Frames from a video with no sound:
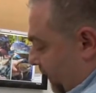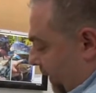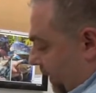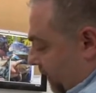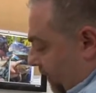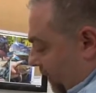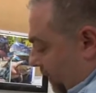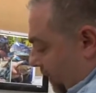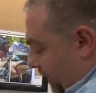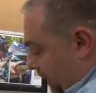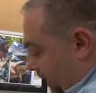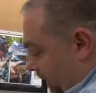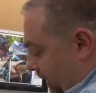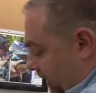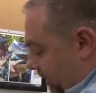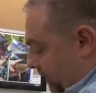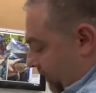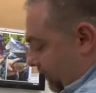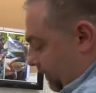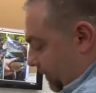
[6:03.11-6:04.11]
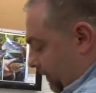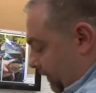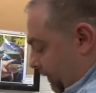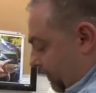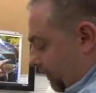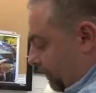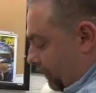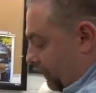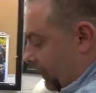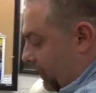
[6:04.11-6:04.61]
take a look at it.
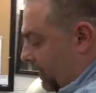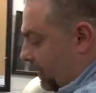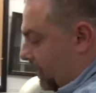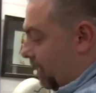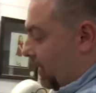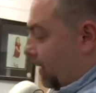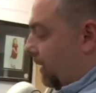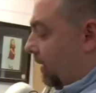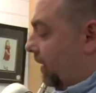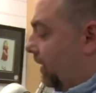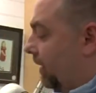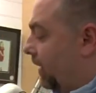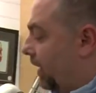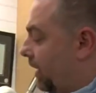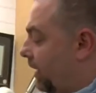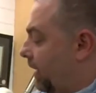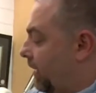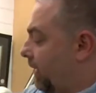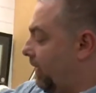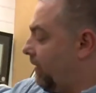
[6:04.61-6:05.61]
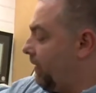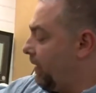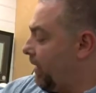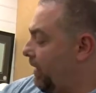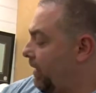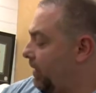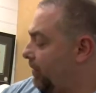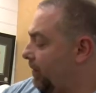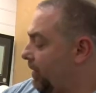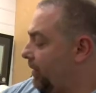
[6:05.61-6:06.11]
Okay, and
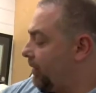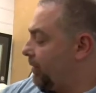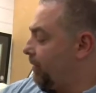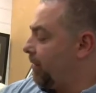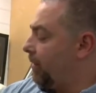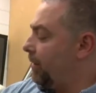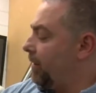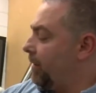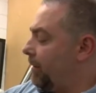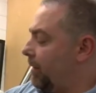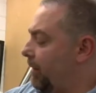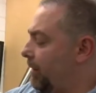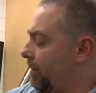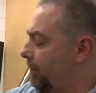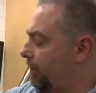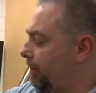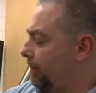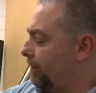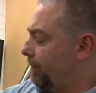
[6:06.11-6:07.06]
then I'm going to turn it on.